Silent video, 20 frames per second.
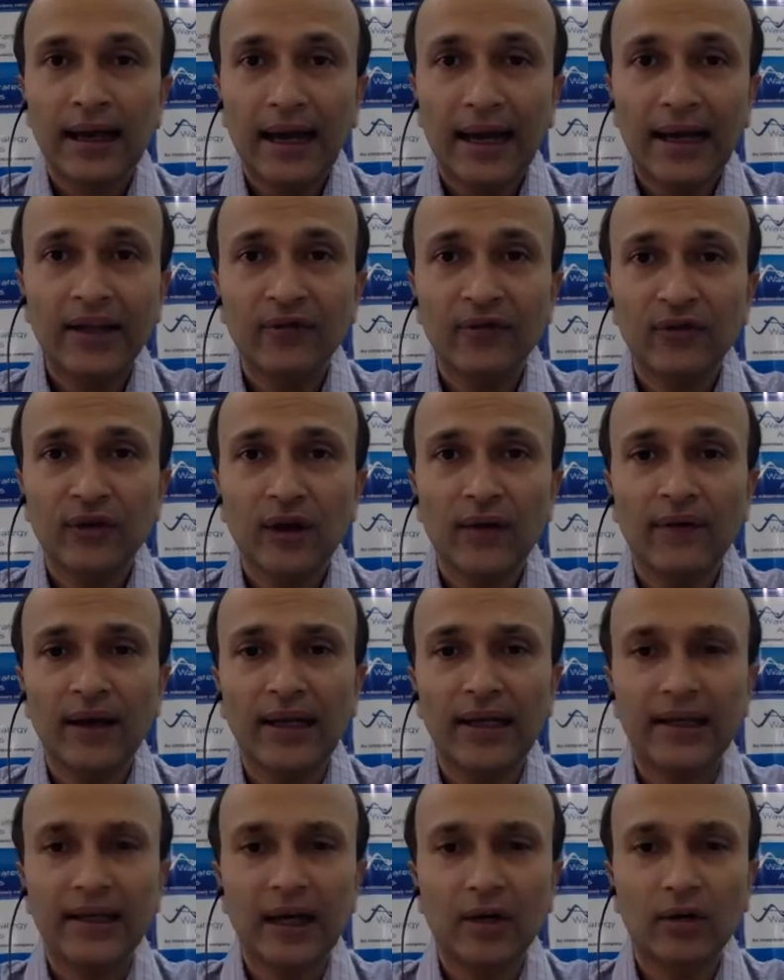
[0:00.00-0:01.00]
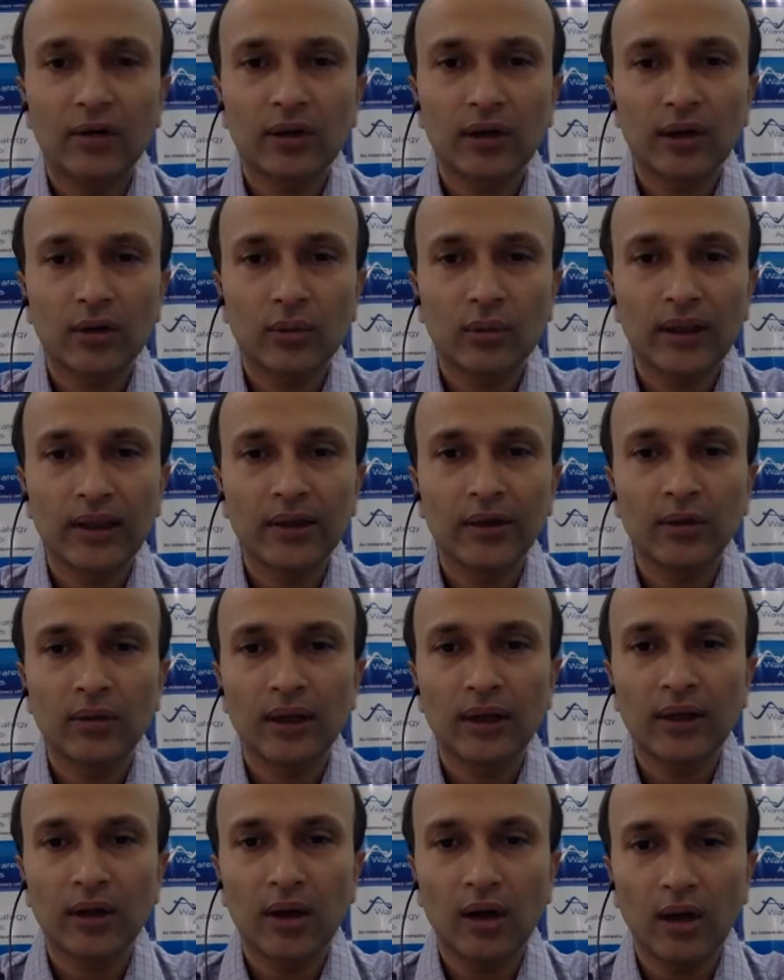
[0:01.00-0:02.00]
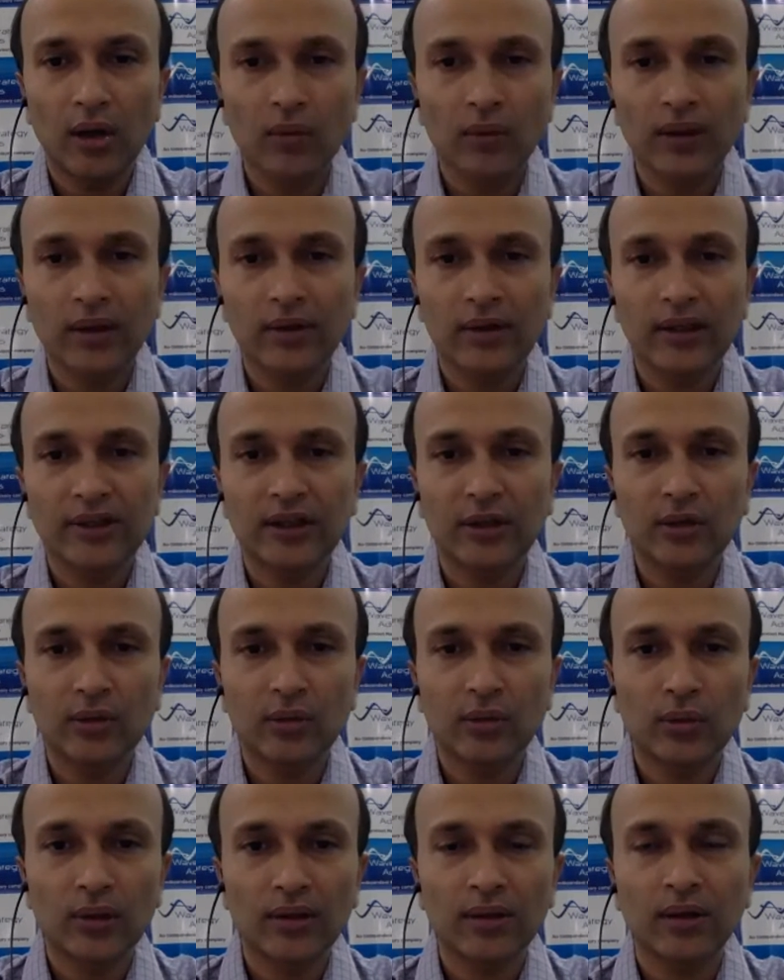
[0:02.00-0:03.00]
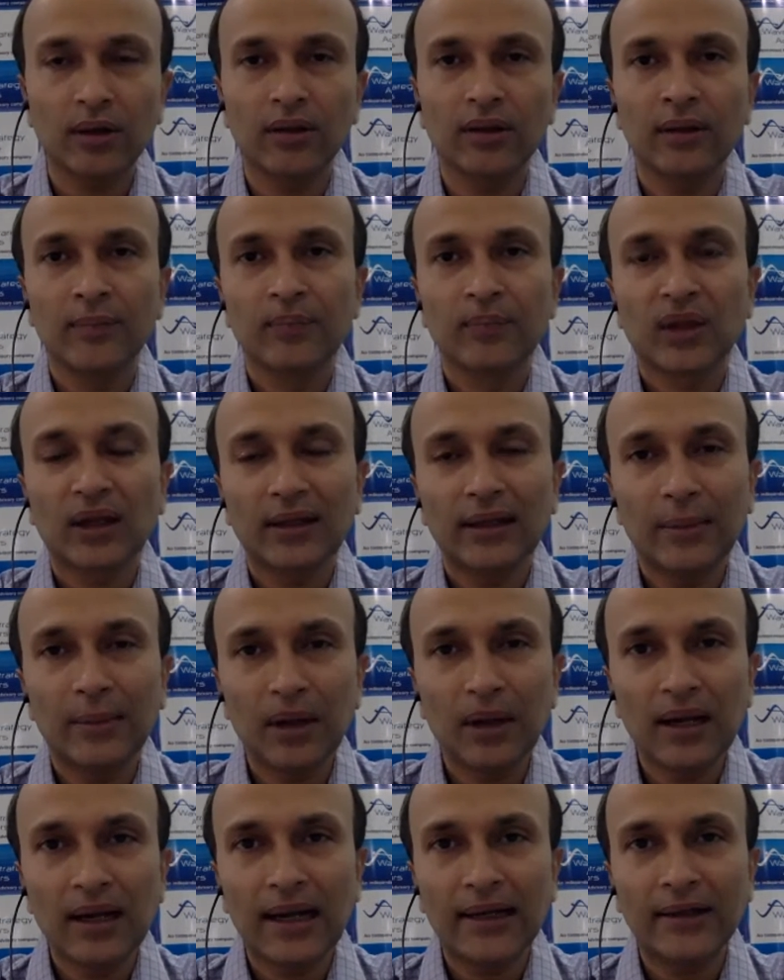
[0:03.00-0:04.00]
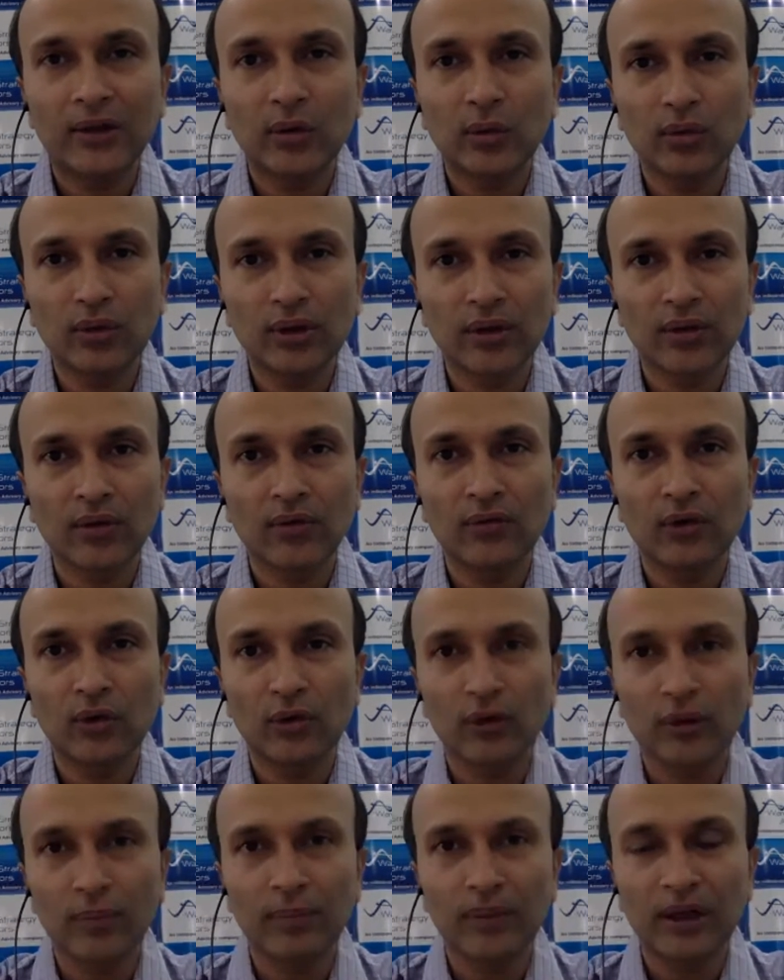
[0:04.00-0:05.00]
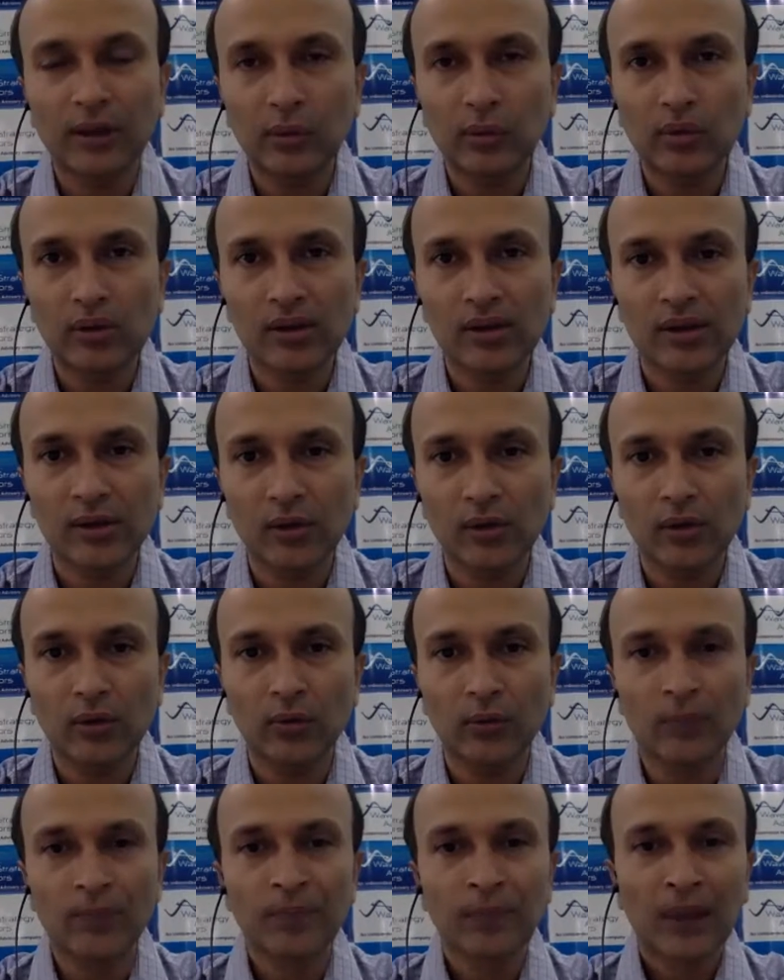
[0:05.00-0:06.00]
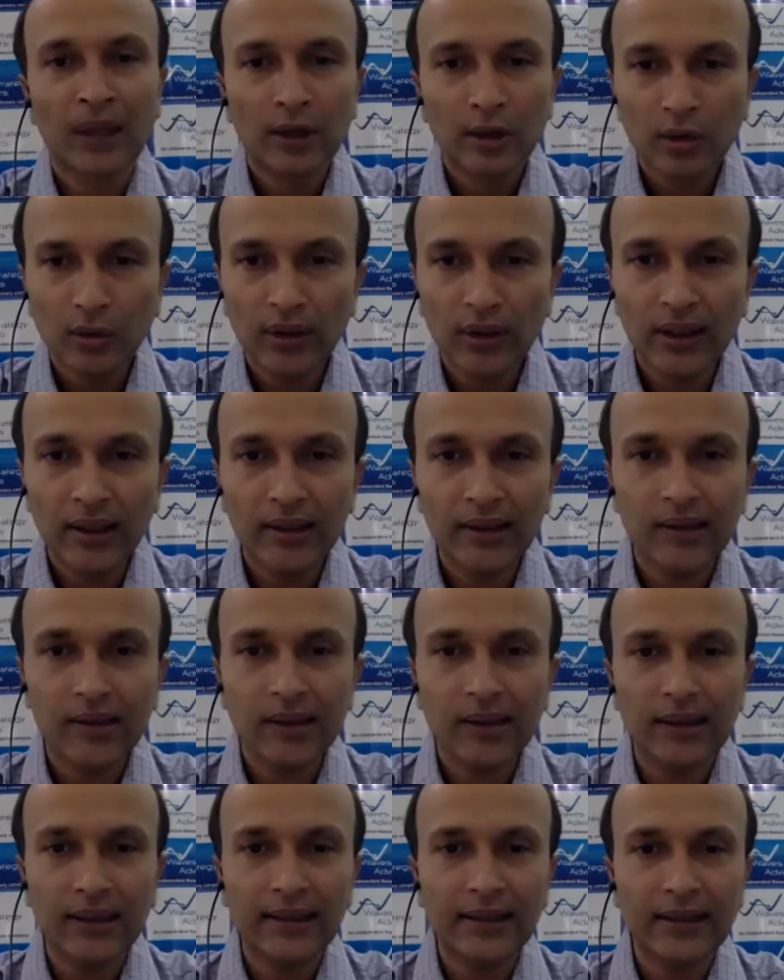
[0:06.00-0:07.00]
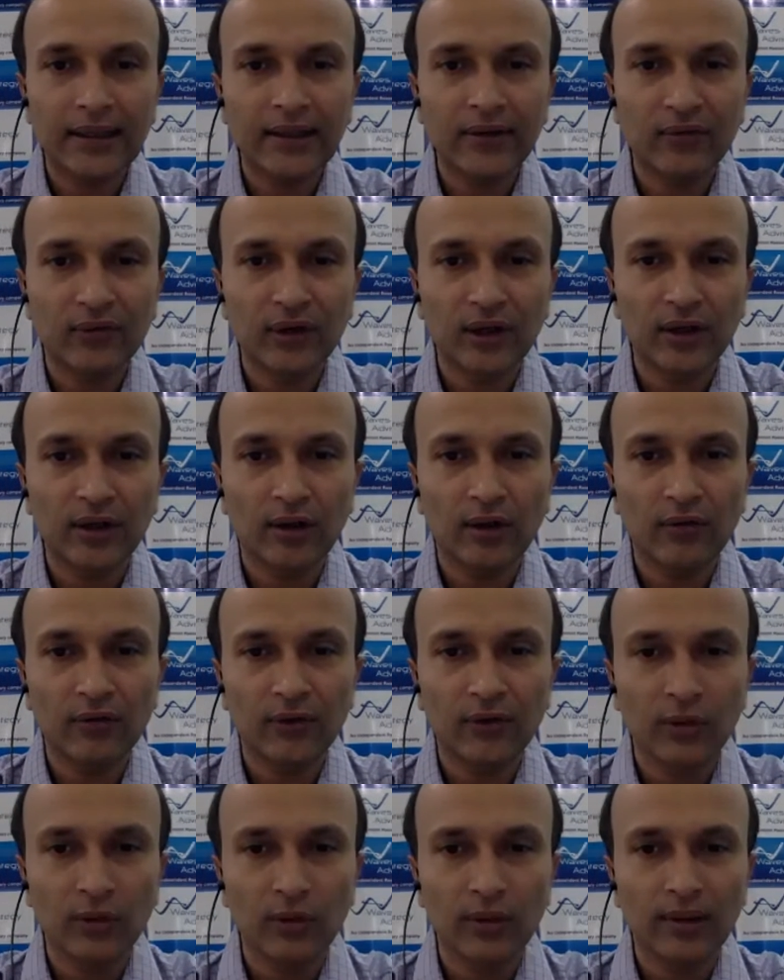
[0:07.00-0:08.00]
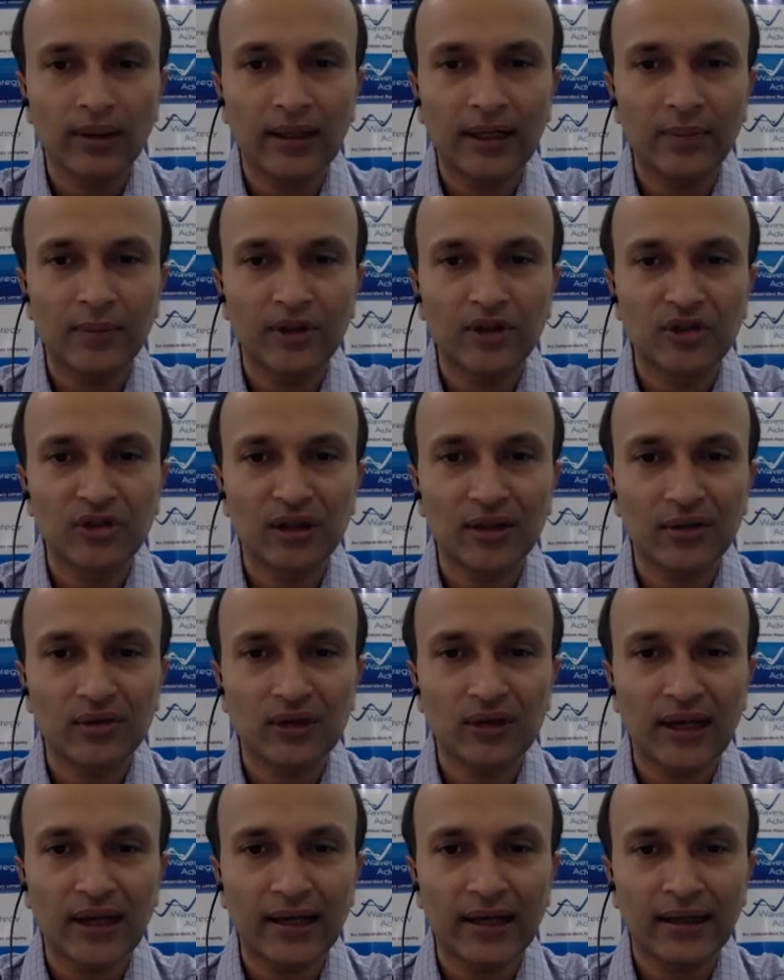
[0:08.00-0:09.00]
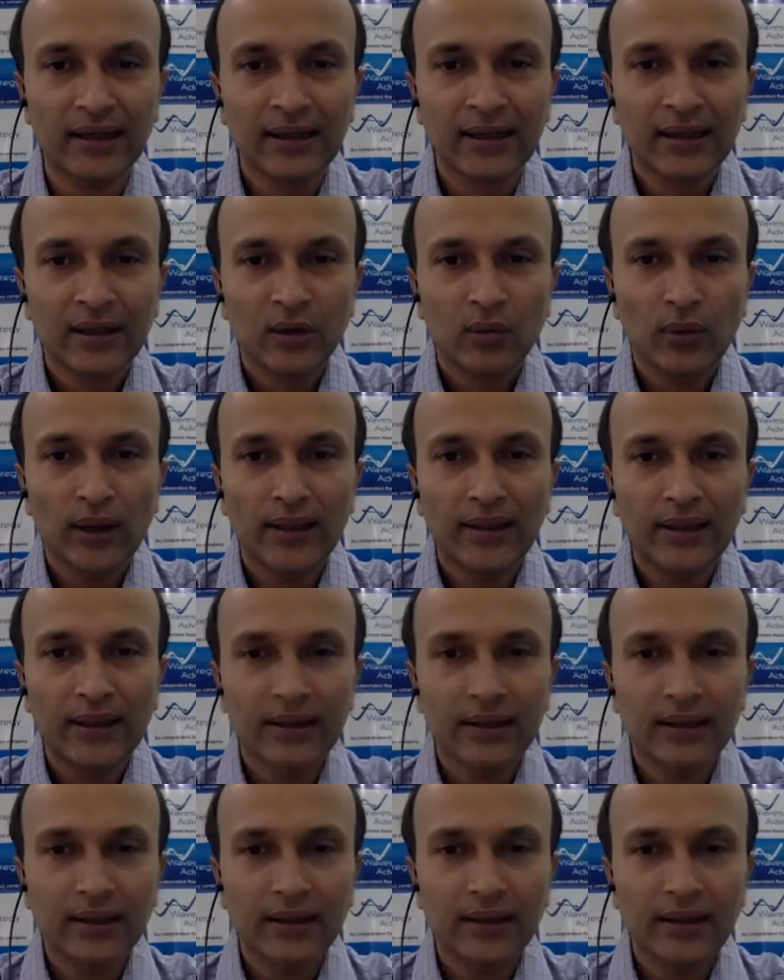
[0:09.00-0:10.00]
And if you have any doubts or queries, you can always reach out to us on 9920422202. So here is the link in front of you. Let me just check whether